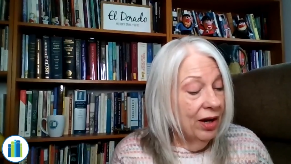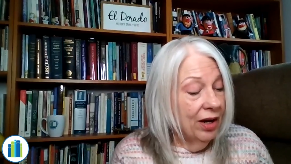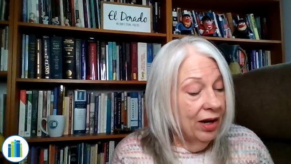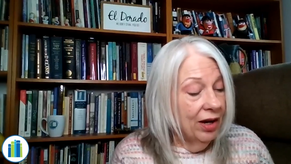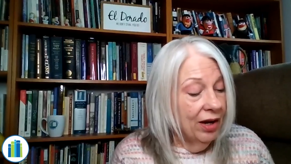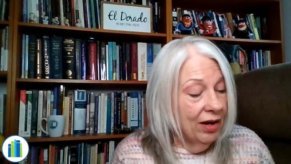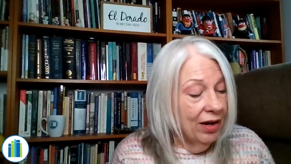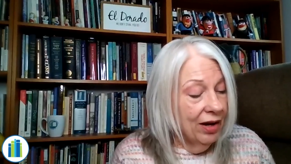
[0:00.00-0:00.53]

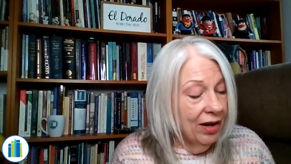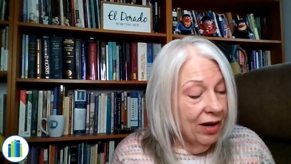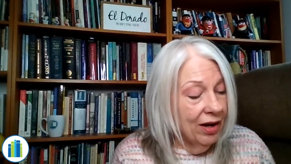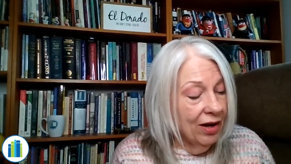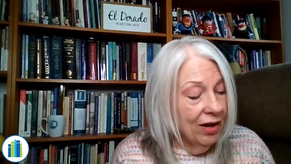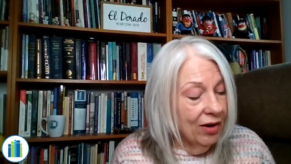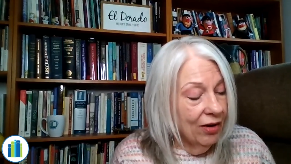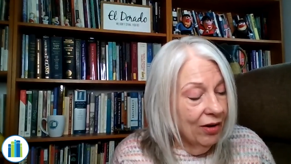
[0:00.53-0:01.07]

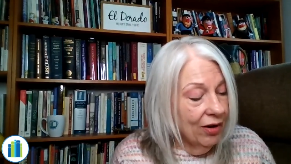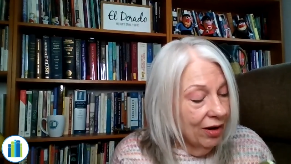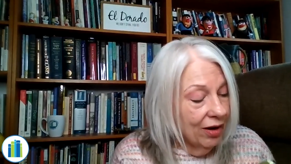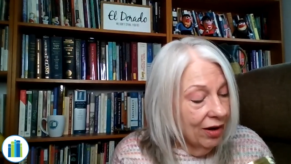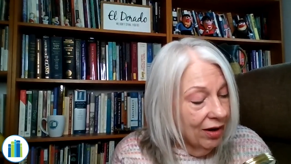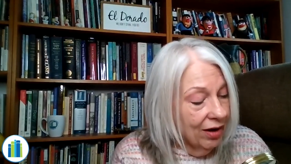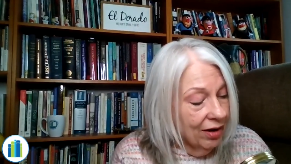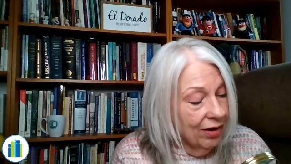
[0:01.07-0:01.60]

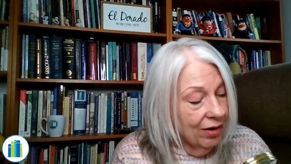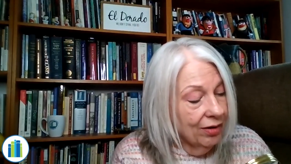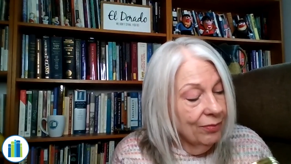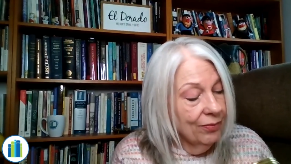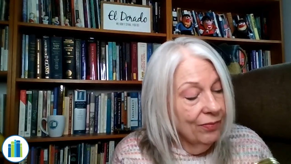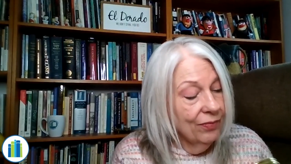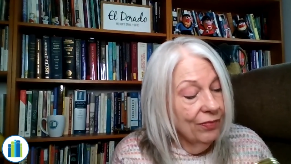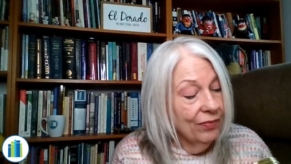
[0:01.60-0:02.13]

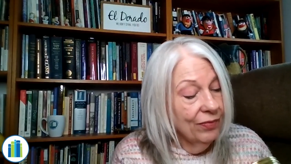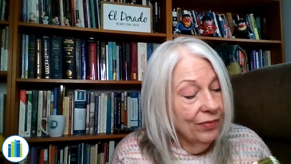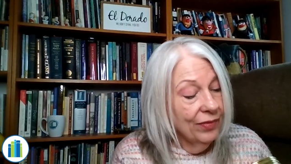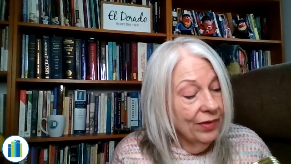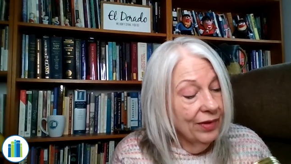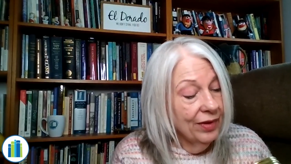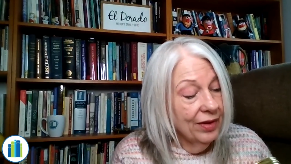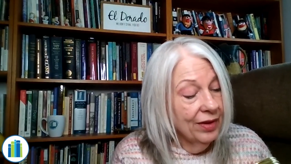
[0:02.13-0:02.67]

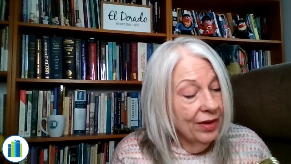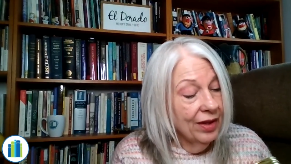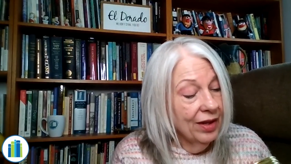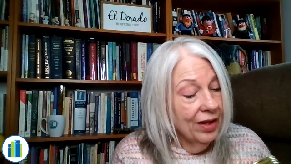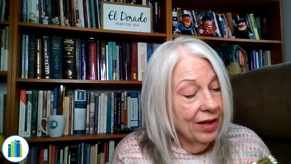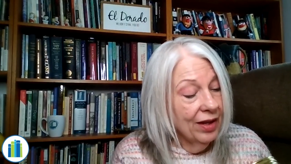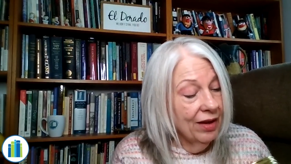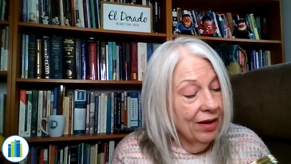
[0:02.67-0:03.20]

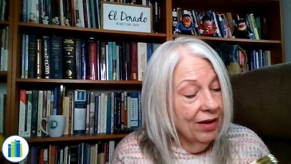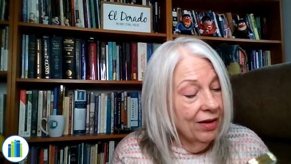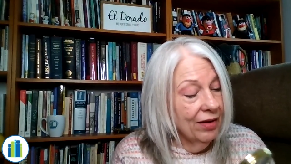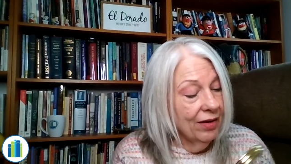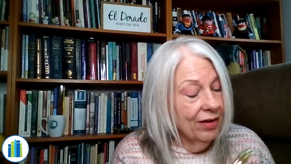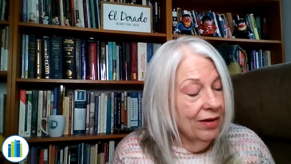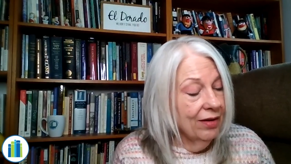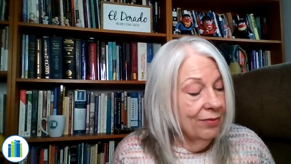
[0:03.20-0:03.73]

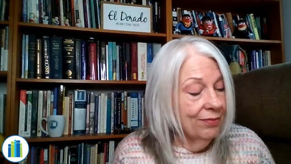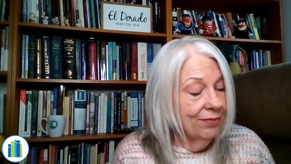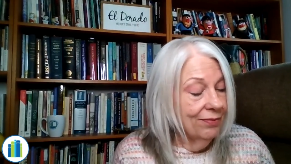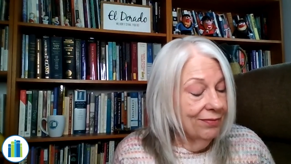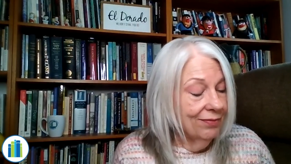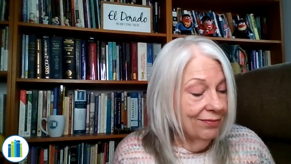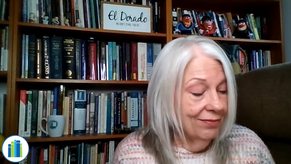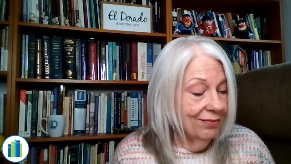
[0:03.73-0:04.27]

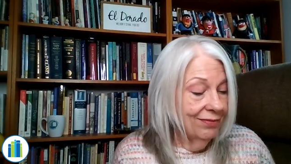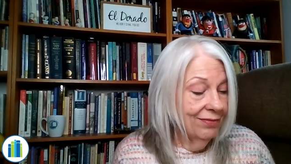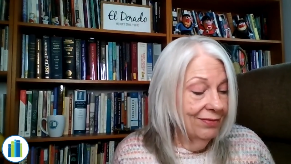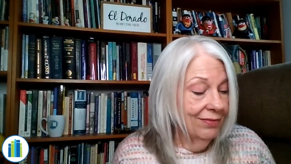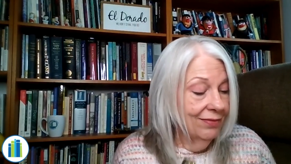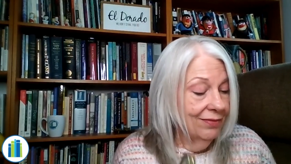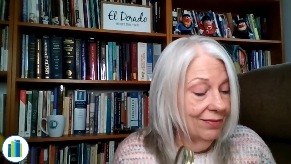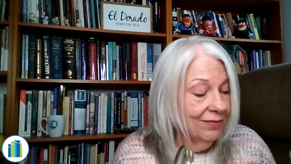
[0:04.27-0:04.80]

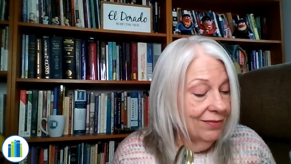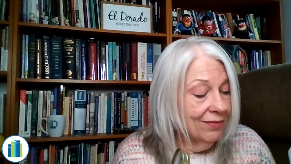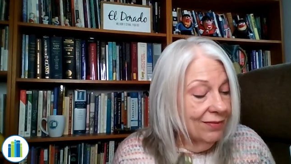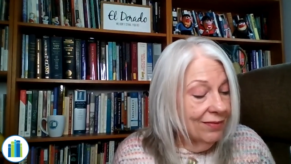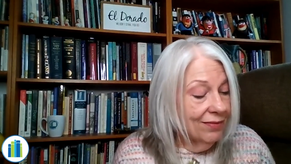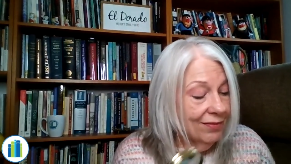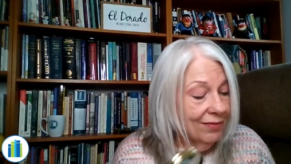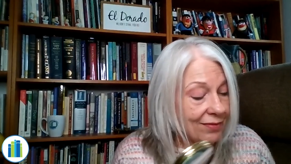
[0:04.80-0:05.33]

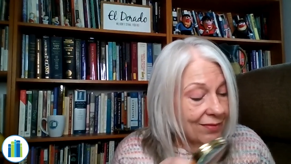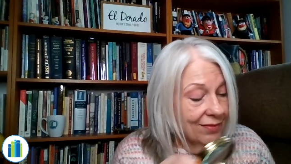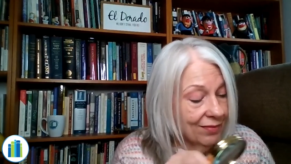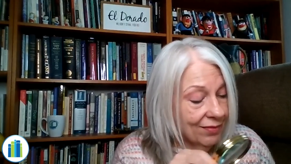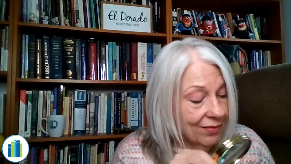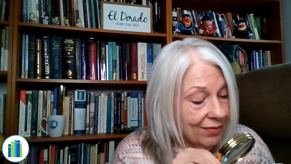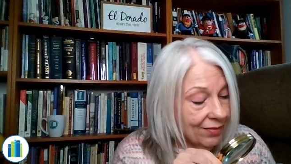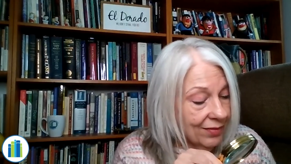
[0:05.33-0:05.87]

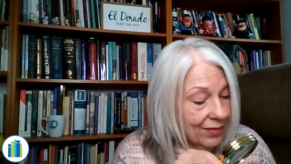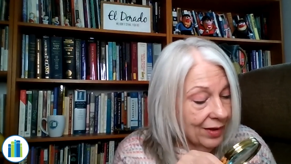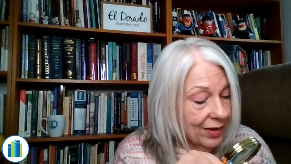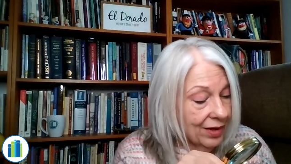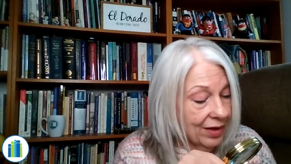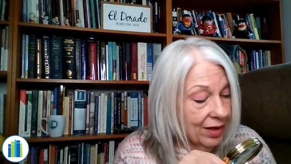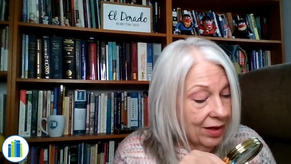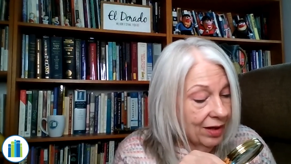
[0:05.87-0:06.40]
(silence)